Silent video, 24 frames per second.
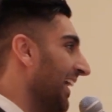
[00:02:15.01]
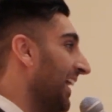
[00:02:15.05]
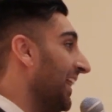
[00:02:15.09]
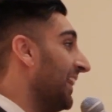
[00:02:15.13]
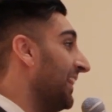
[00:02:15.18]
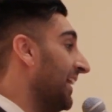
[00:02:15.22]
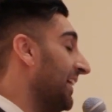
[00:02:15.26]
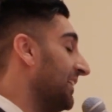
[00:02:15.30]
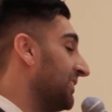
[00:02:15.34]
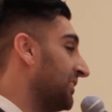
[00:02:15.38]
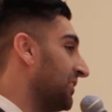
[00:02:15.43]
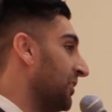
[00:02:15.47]

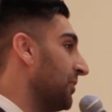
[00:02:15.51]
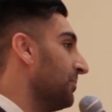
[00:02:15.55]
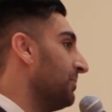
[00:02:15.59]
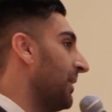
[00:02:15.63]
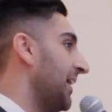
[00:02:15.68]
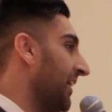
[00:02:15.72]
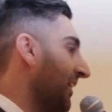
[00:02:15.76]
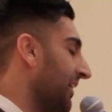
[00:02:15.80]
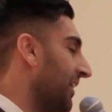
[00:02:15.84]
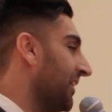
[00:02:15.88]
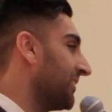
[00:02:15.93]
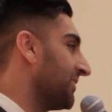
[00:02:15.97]
They still
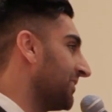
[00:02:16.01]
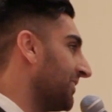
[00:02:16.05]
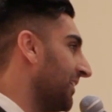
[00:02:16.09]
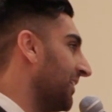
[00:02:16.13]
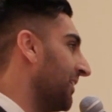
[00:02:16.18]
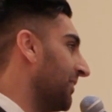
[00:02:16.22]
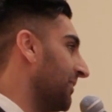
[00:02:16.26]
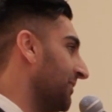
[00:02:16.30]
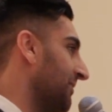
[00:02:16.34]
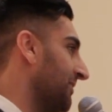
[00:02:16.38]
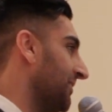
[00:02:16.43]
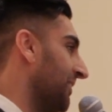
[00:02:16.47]
make us
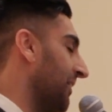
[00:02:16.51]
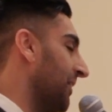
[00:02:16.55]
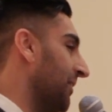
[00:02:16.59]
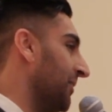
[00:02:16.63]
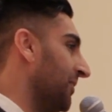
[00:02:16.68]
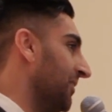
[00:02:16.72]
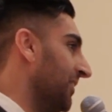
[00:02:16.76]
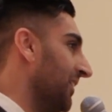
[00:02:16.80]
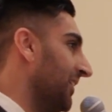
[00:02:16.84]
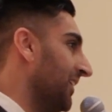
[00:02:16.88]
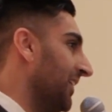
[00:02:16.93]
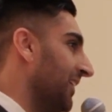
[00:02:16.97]
though, so
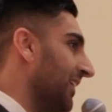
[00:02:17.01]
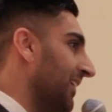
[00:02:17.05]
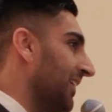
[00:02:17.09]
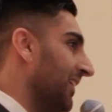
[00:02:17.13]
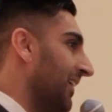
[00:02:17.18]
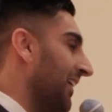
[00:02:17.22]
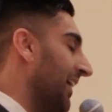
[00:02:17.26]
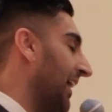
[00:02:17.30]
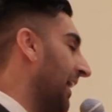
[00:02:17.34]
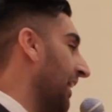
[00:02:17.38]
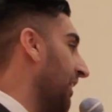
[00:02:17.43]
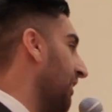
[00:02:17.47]

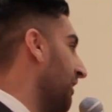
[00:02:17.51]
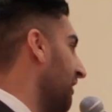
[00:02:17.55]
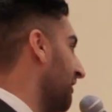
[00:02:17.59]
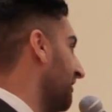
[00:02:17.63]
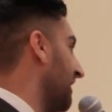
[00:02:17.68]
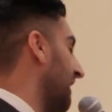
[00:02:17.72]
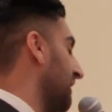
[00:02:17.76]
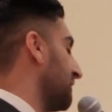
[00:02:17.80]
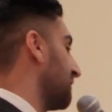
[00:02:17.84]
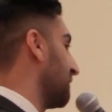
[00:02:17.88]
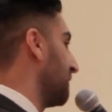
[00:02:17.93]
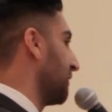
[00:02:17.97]
I don't know if
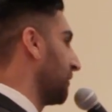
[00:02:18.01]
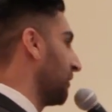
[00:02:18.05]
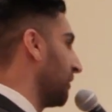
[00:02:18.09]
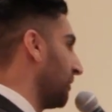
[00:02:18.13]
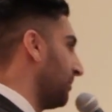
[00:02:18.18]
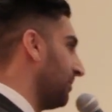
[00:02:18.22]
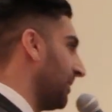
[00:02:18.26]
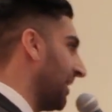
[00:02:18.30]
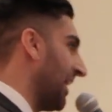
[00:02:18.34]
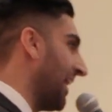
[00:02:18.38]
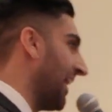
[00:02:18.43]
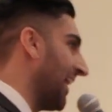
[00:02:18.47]
that's good or
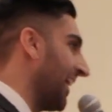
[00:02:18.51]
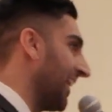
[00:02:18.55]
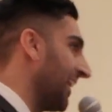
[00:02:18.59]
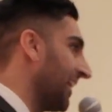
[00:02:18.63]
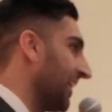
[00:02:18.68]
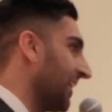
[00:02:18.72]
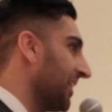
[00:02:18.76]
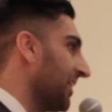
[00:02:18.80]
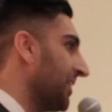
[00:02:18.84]
bad.